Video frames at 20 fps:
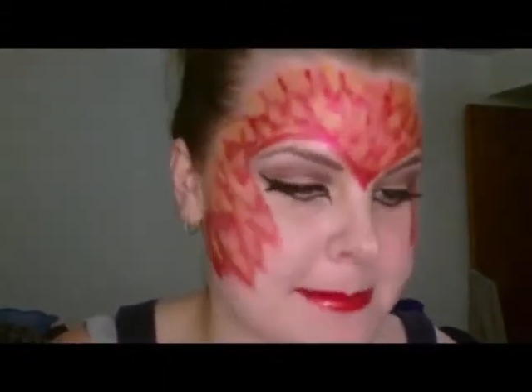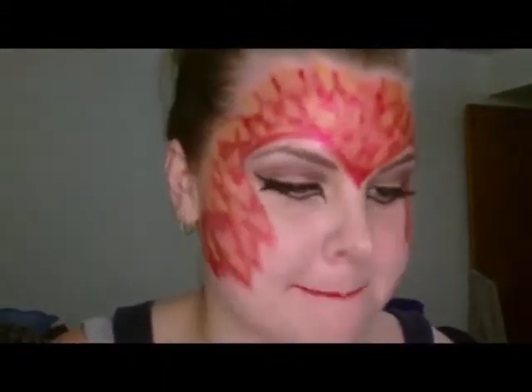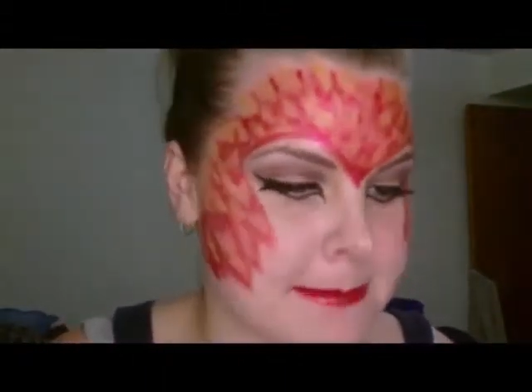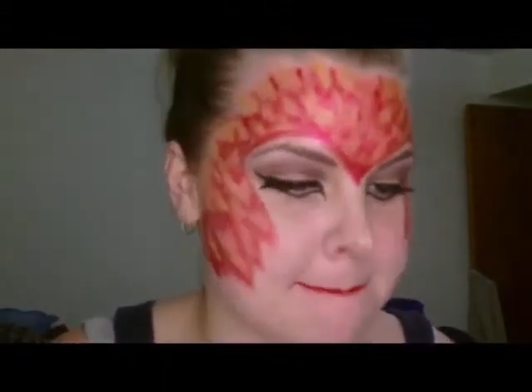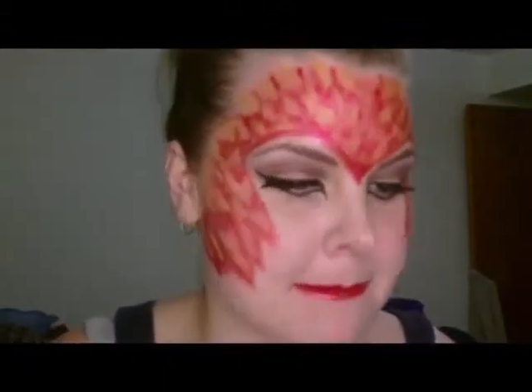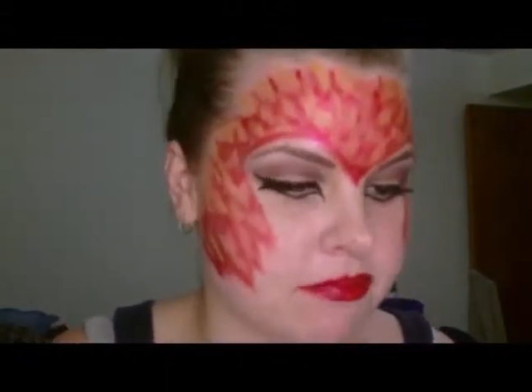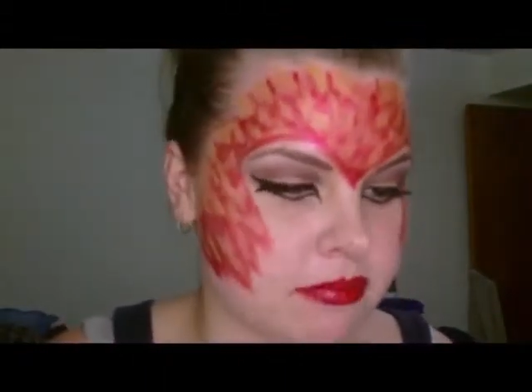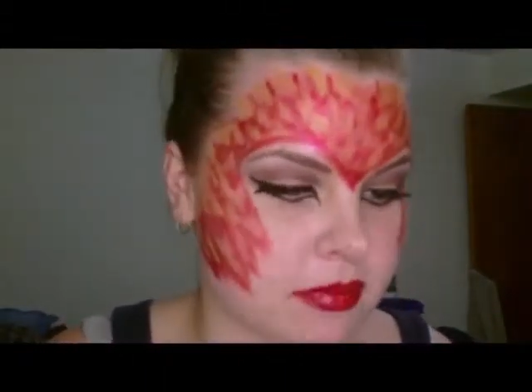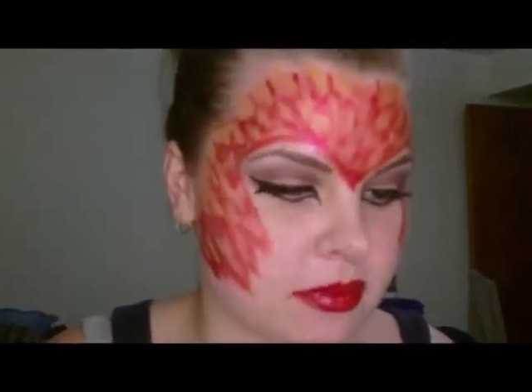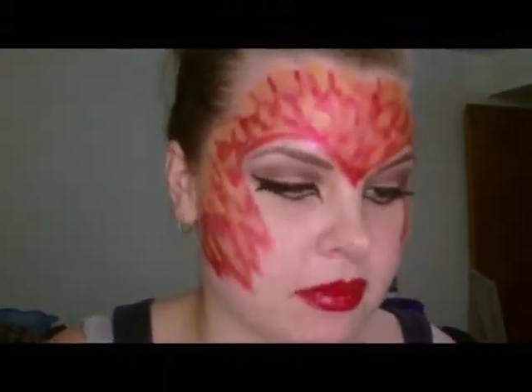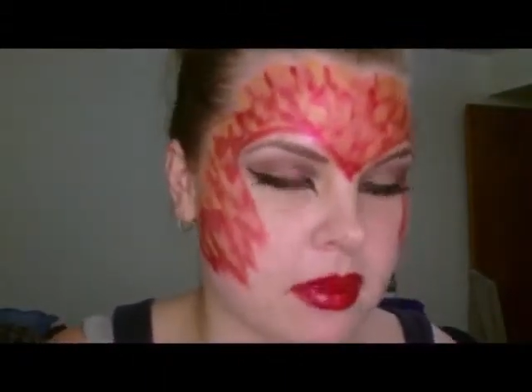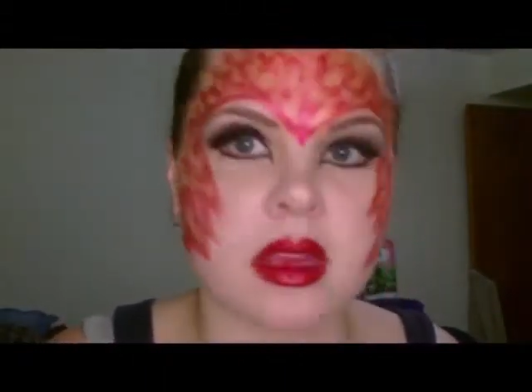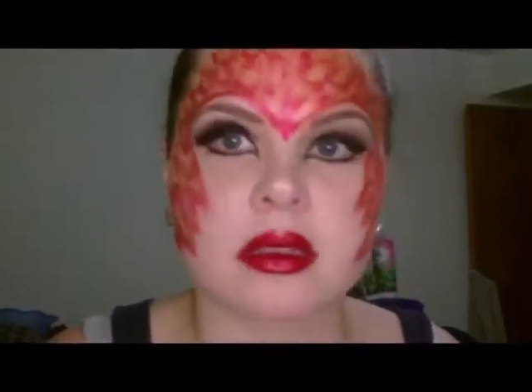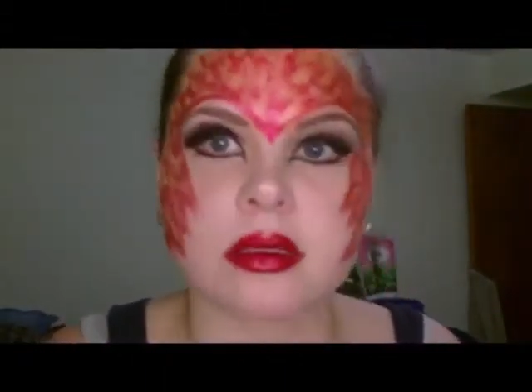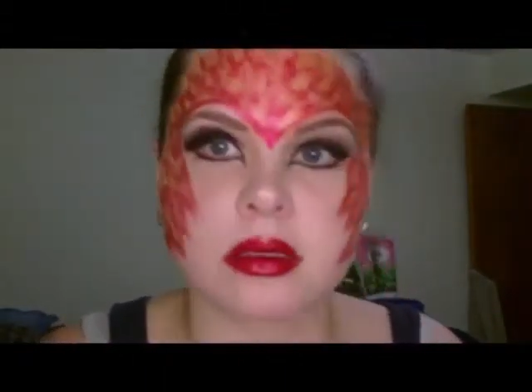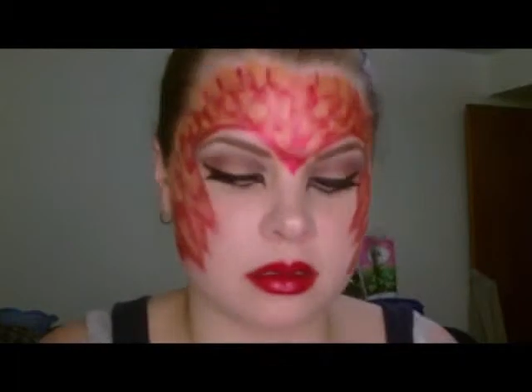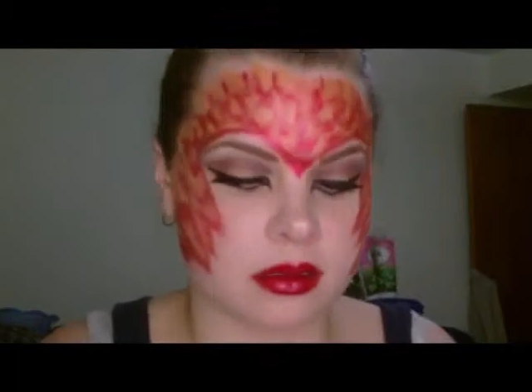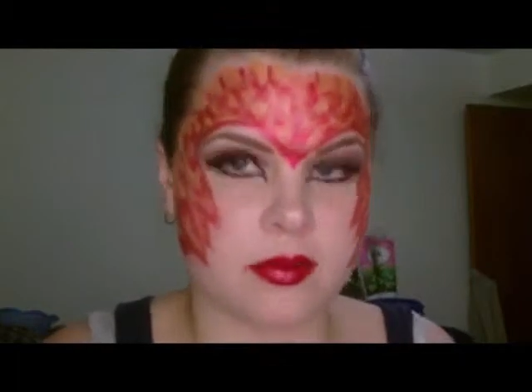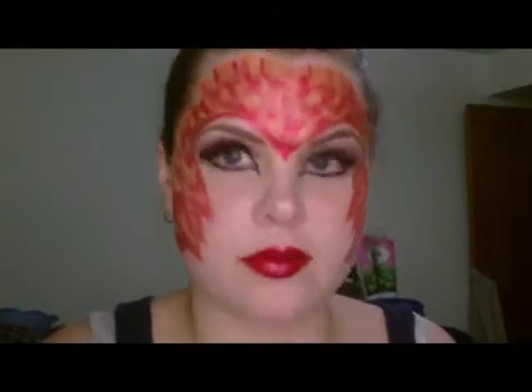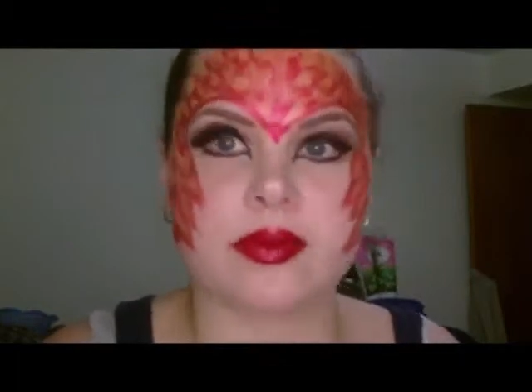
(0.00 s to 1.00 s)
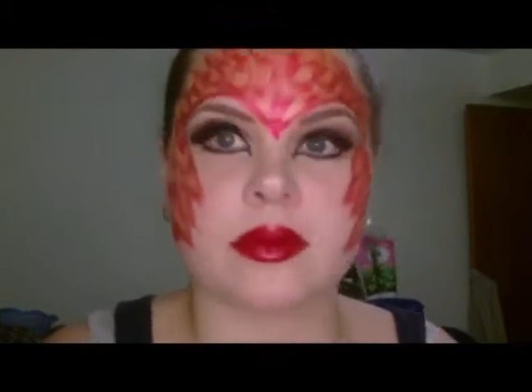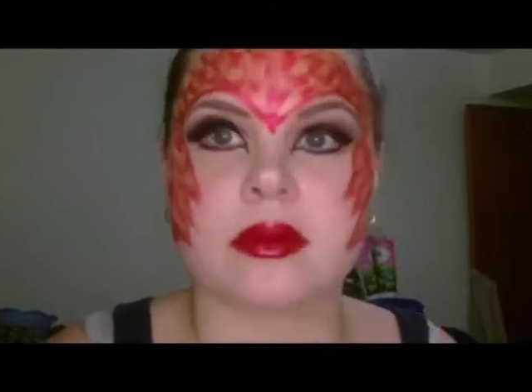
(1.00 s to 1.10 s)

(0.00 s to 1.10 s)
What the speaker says: as the gloss.